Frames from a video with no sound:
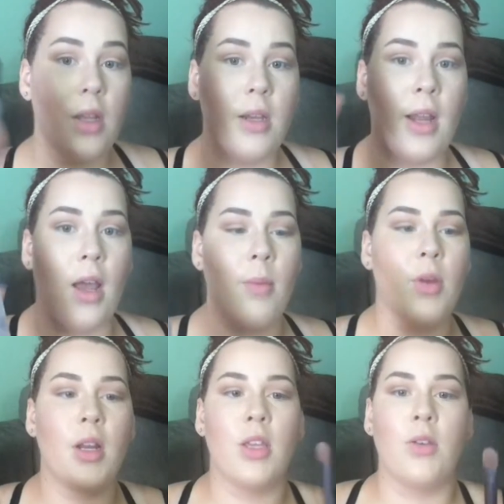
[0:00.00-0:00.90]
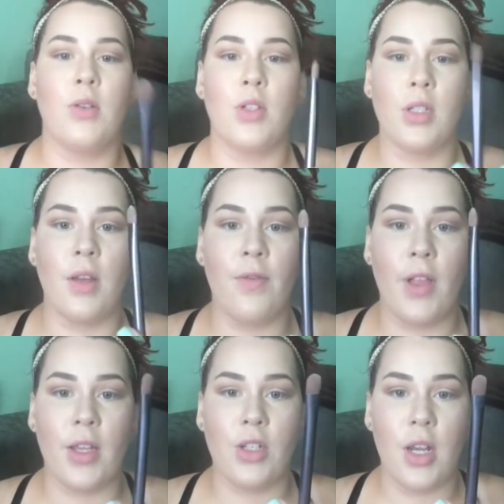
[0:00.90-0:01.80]
Now I'm going to use just a
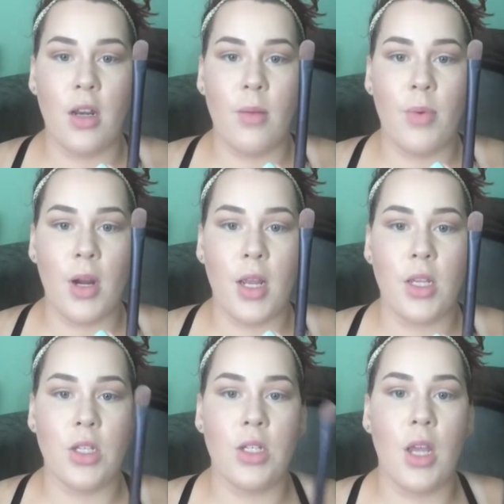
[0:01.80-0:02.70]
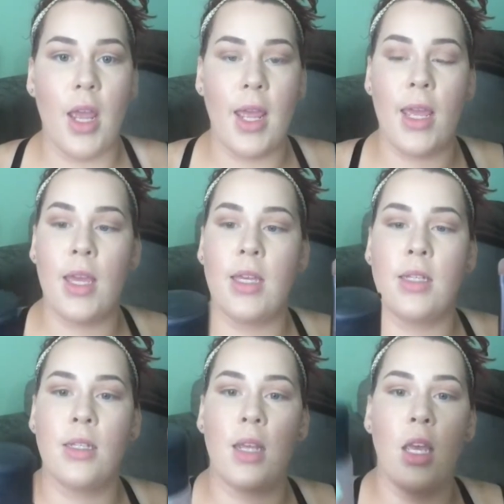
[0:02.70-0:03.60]
flat shader brush,
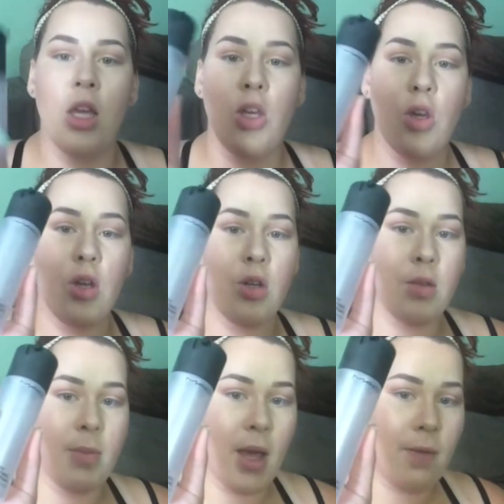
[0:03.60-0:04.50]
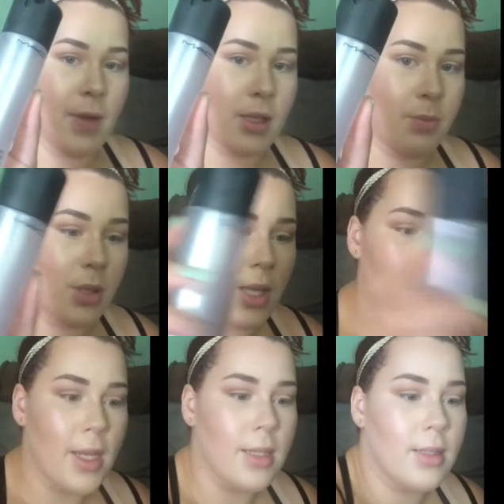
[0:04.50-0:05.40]
and you can use MAC Fix
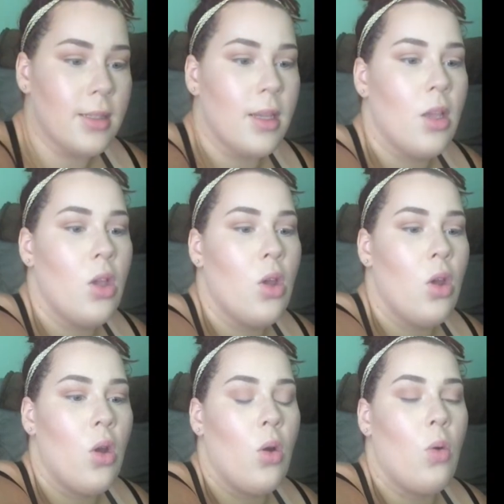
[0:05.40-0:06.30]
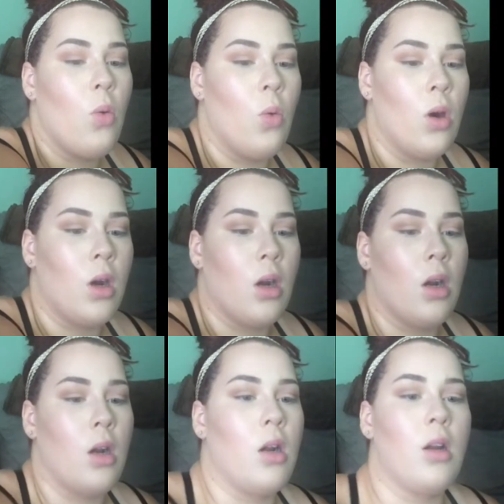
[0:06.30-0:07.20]
Plus,
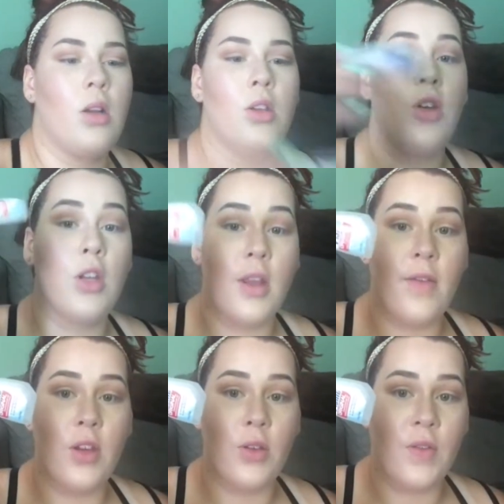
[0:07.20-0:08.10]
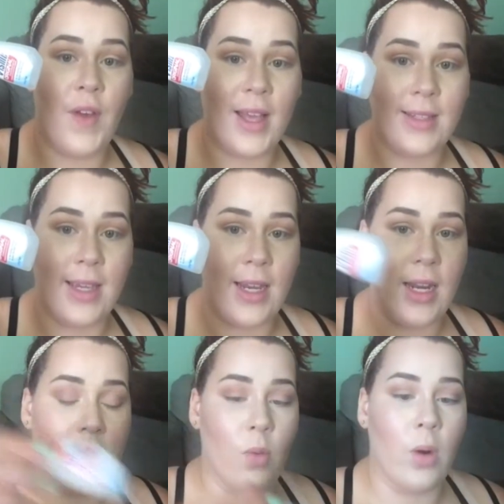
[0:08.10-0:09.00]
or you can even use Visine.
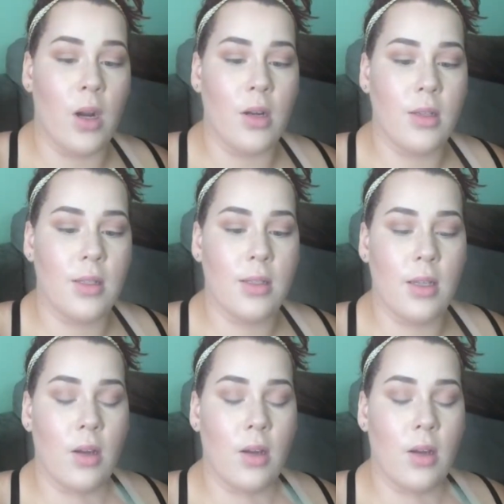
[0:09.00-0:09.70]
It works.